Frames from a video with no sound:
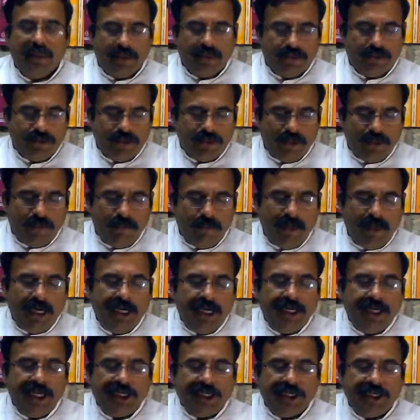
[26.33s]
So,
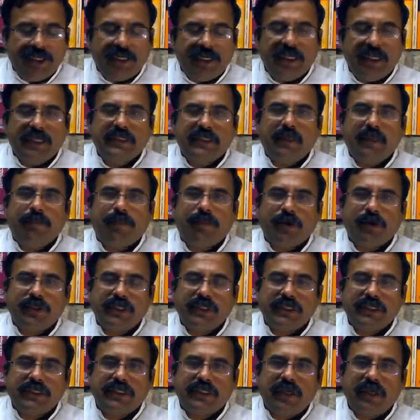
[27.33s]
meditation is the
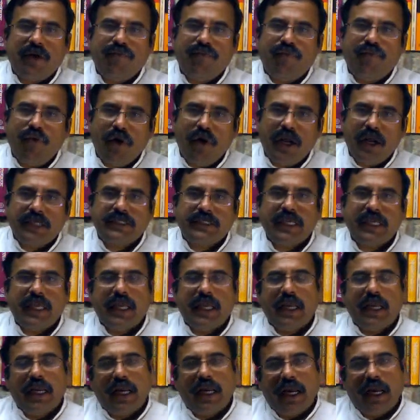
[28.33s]
process of
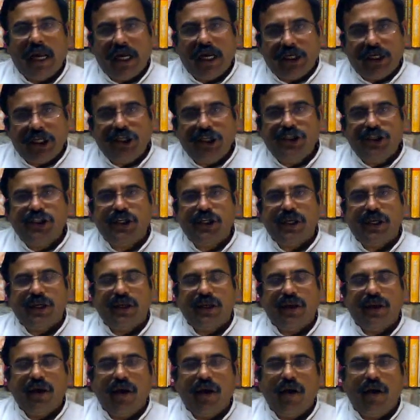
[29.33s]
focusing
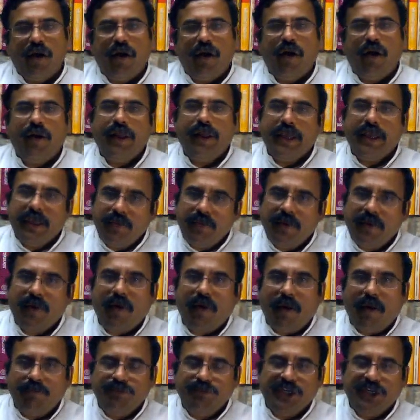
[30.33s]
attention on a given
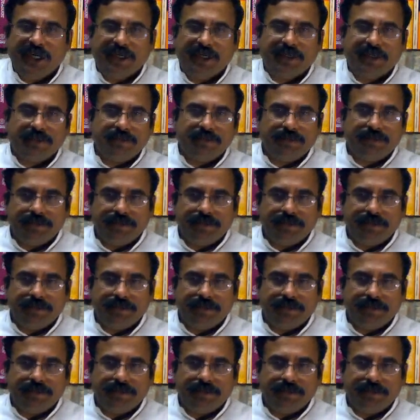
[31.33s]
object.